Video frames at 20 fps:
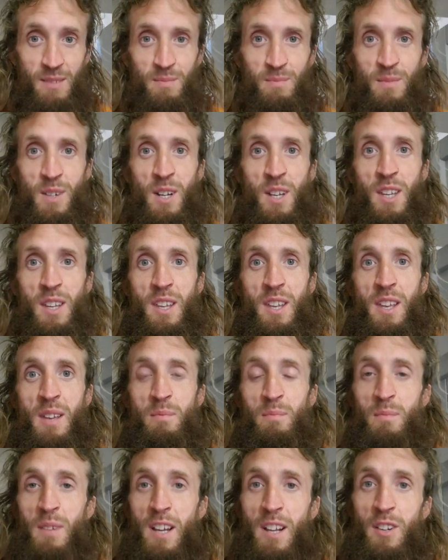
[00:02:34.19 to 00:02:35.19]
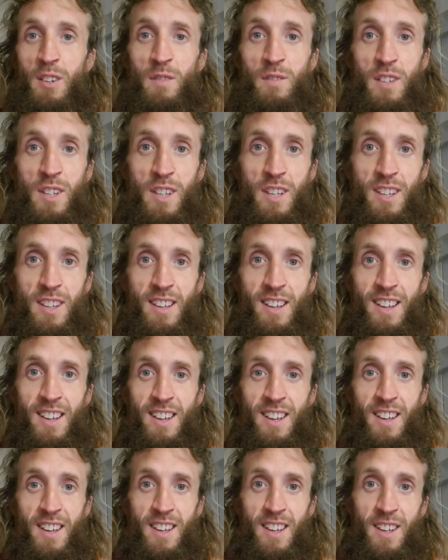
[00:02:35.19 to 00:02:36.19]
my my lovely
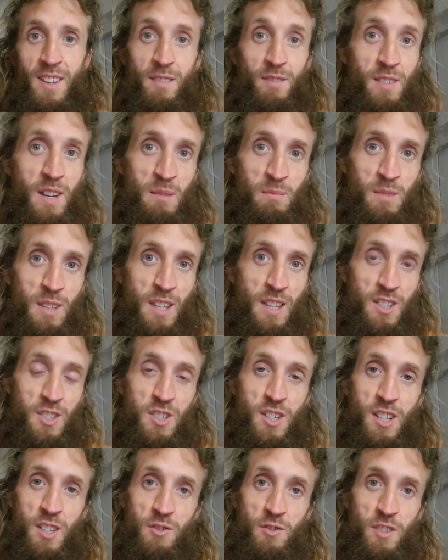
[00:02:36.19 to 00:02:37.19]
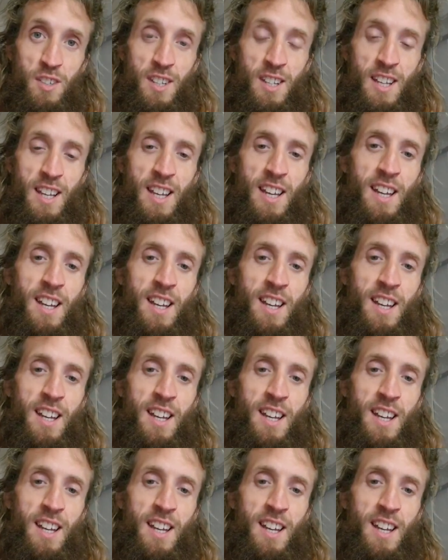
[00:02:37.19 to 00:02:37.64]
family and children.